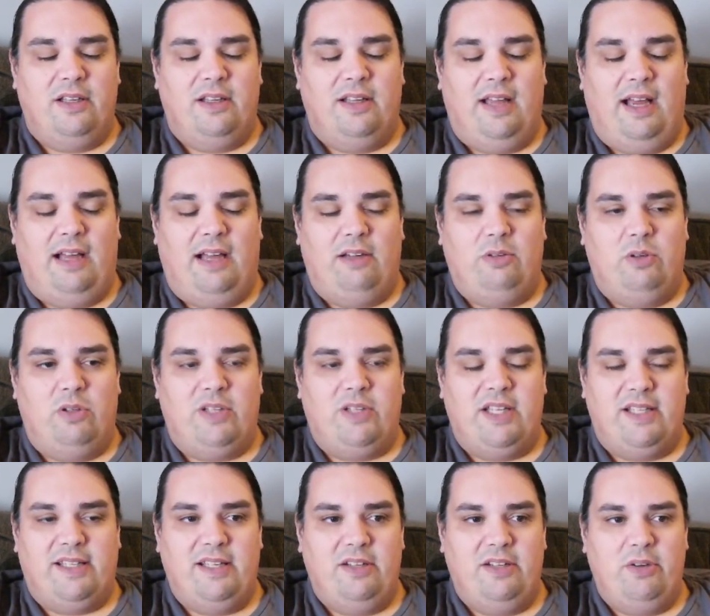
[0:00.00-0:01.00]
We'll
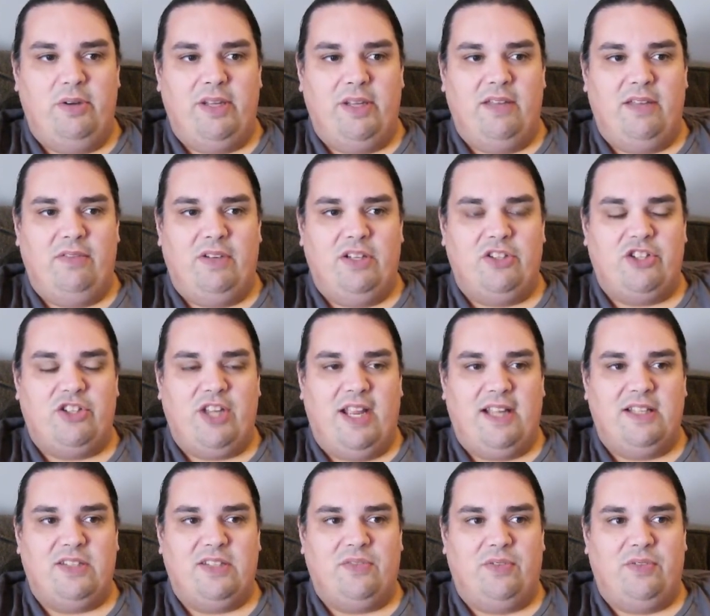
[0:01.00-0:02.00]
continue to give it a
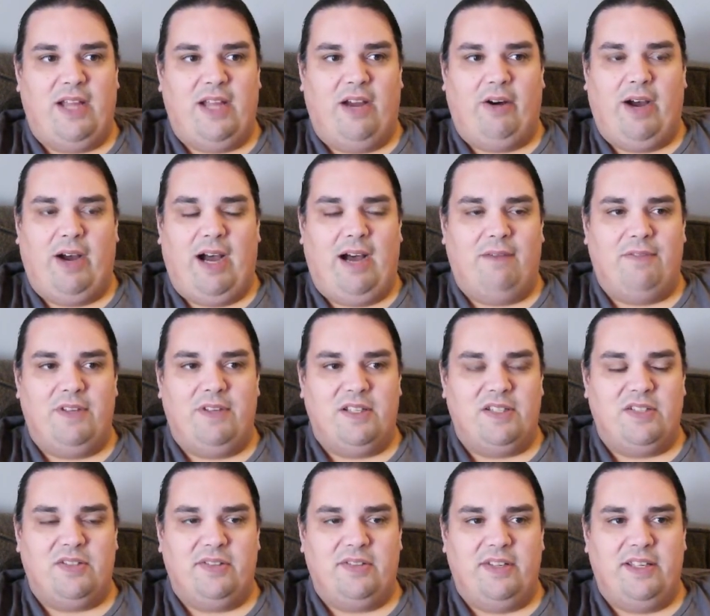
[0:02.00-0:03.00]
chance for now,
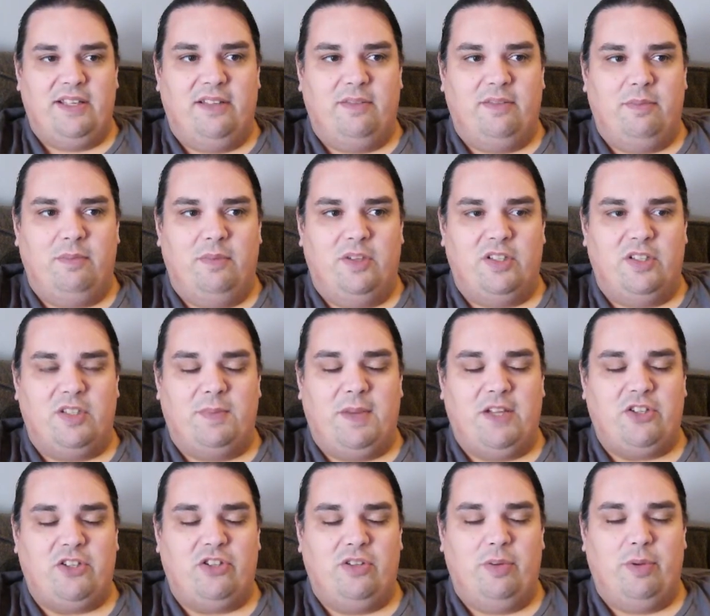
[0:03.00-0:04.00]
obviously
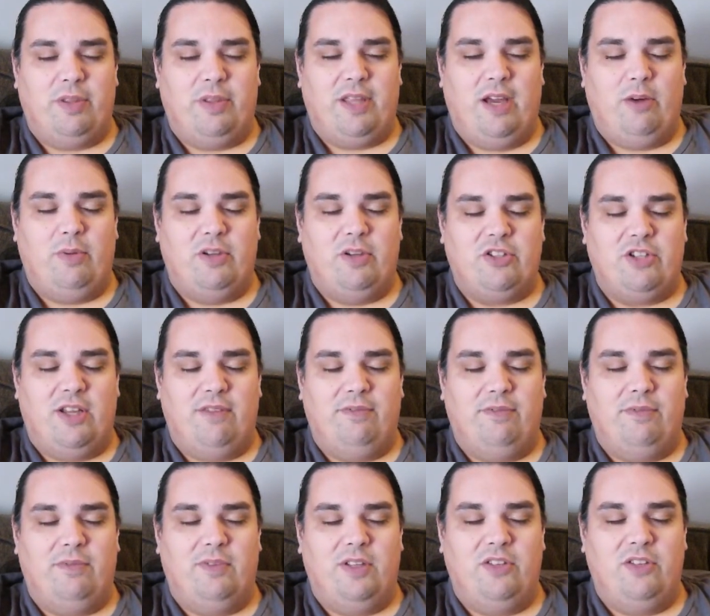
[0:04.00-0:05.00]
especially with how much I've
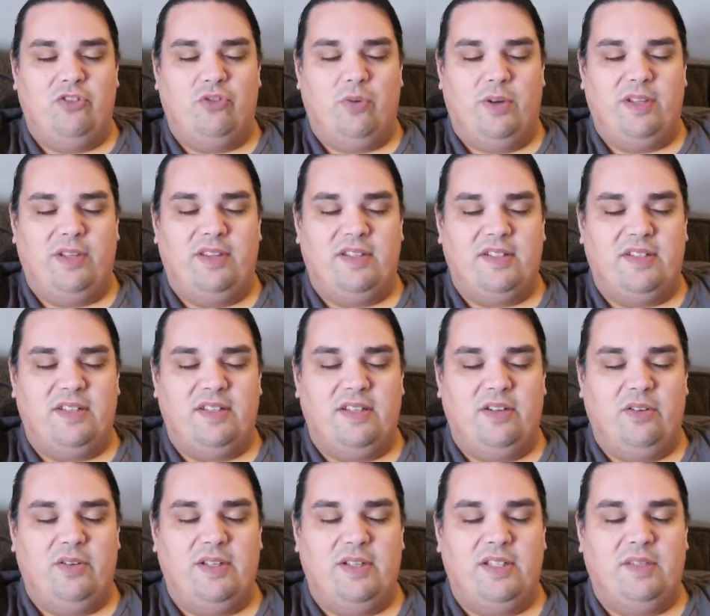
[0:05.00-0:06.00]
enjoyed this
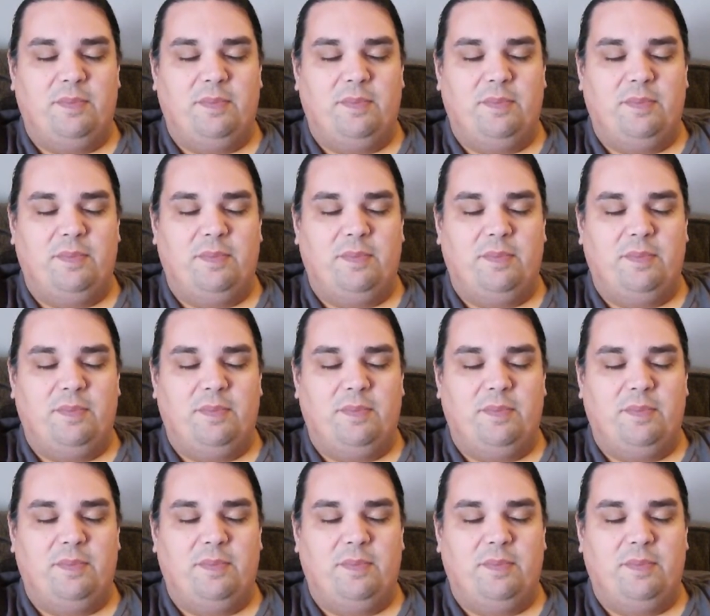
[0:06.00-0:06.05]
series.